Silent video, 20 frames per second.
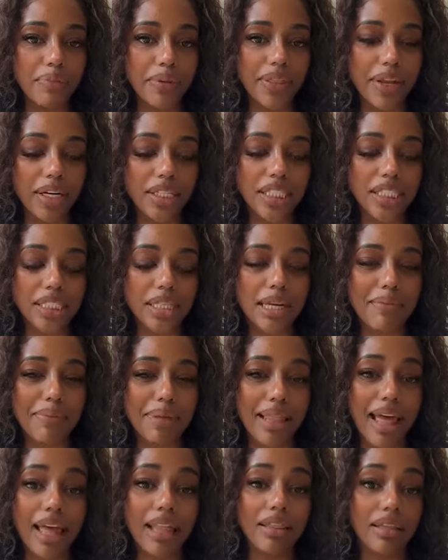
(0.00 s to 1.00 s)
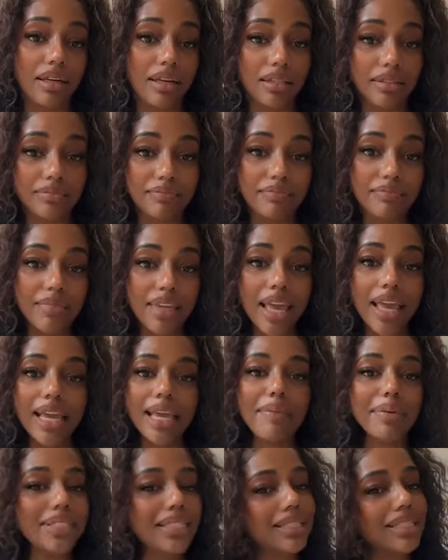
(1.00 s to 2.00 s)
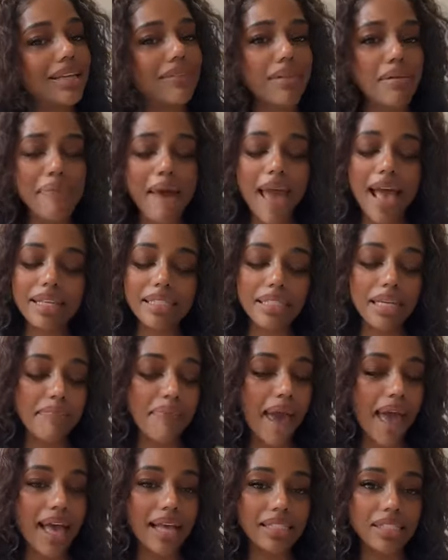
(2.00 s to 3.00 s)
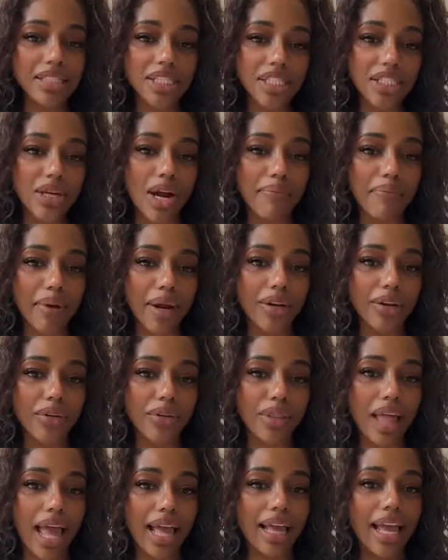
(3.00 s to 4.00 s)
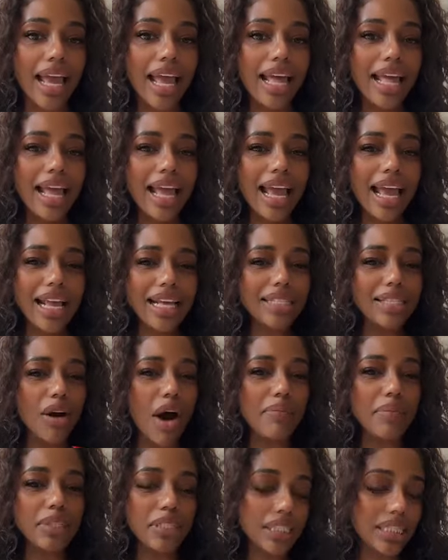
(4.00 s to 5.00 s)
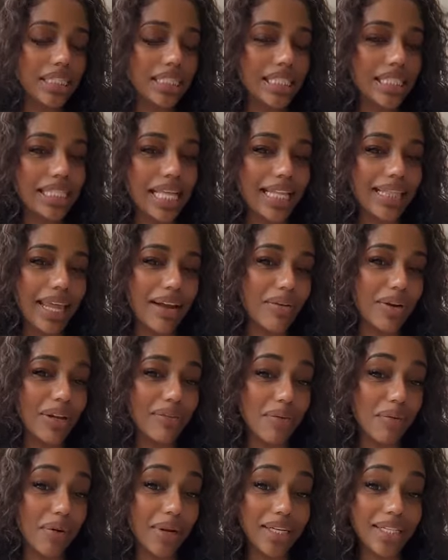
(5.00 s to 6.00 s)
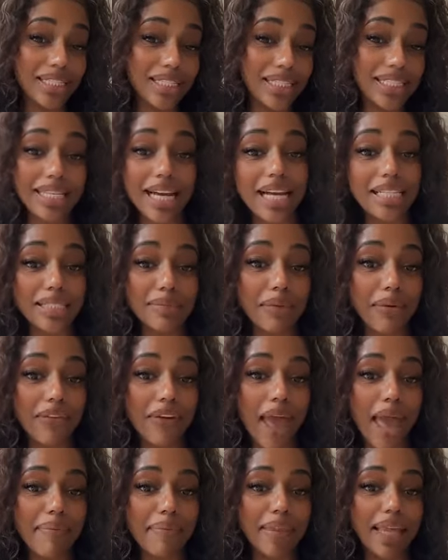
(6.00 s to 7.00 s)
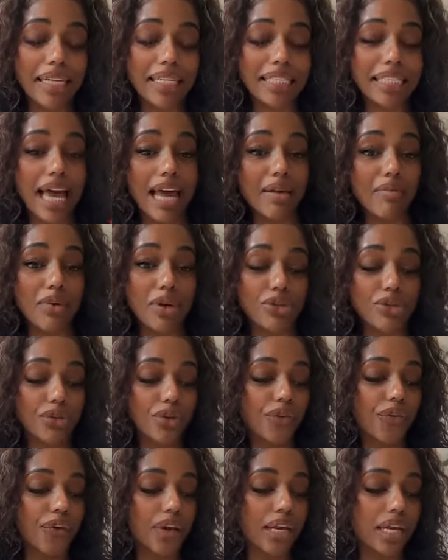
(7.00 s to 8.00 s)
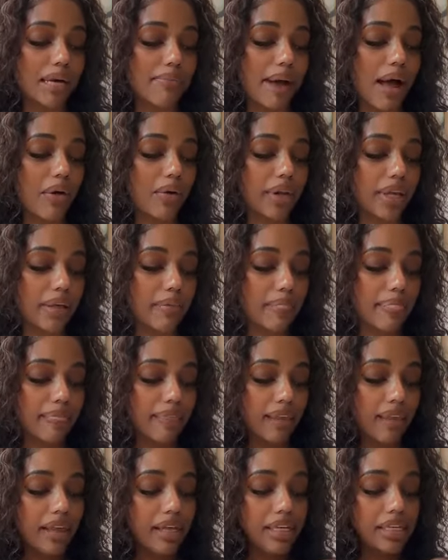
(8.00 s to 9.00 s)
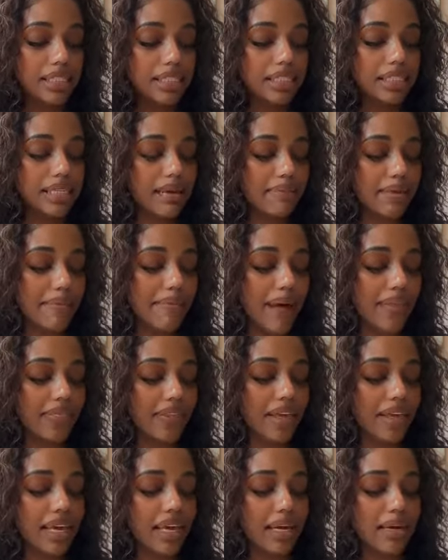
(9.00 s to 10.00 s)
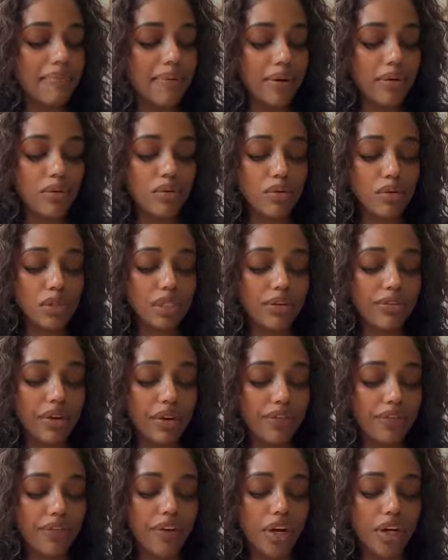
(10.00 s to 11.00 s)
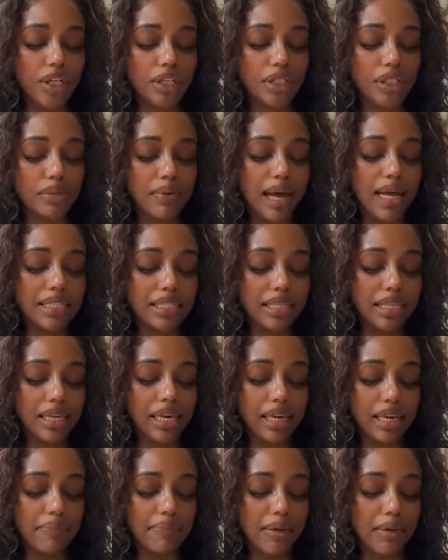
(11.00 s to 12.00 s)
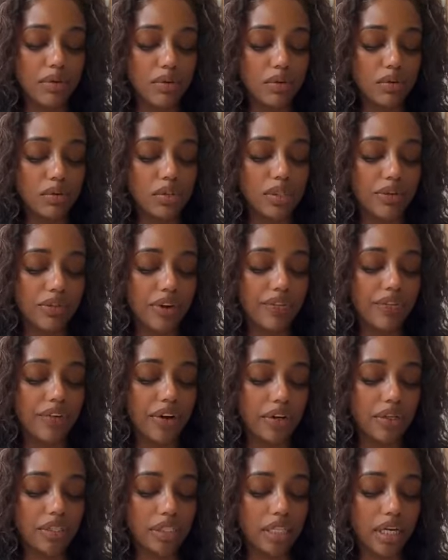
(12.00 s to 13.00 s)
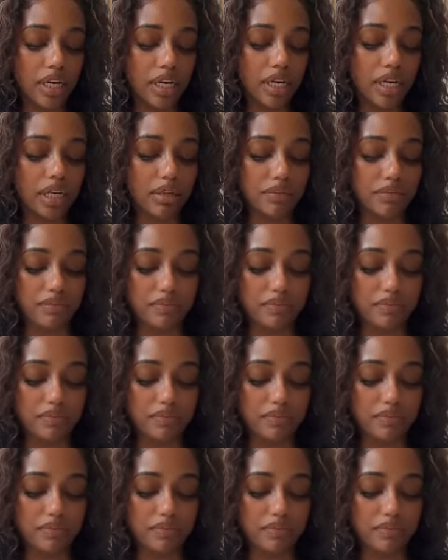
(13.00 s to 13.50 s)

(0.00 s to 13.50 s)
But they're just going to be like, look, can we just leave the past in the past and just start brand new? Like, it's almost to the sense like they don't even want to discuss what happened. They just kind of want you to forget about it. Tell me about the King of Pentacles in reverse. Why is the King of Pentacles in reverse here?